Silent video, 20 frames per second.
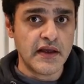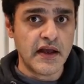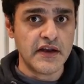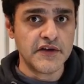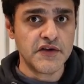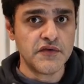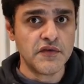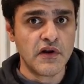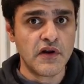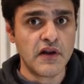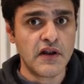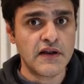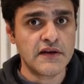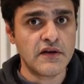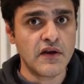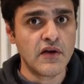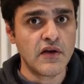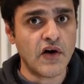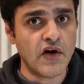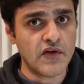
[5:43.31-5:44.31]
and you will
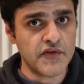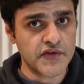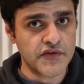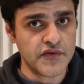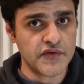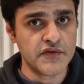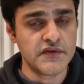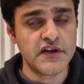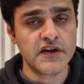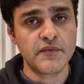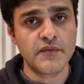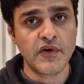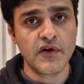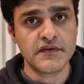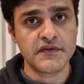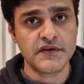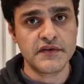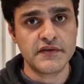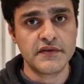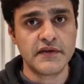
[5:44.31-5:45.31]
learn a lot through that
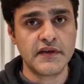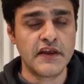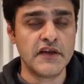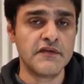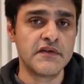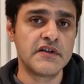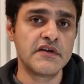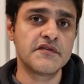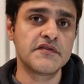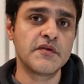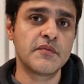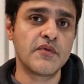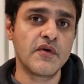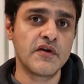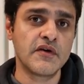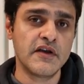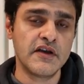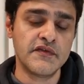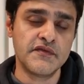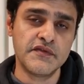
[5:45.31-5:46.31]
process even if
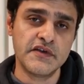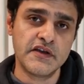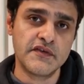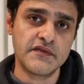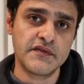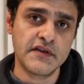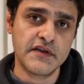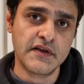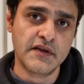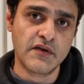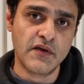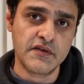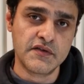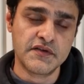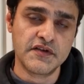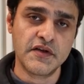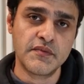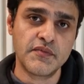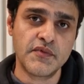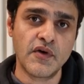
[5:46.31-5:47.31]
the if, if the
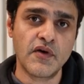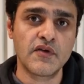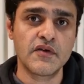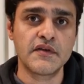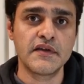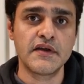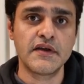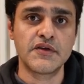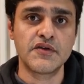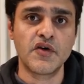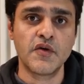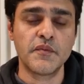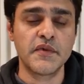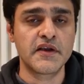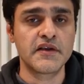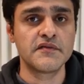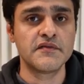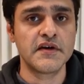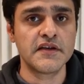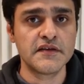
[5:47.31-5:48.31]
concept or the
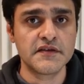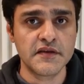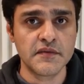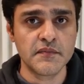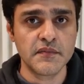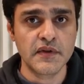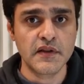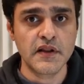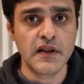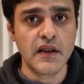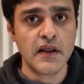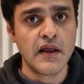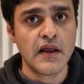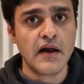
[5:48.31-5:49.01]
topic is very simple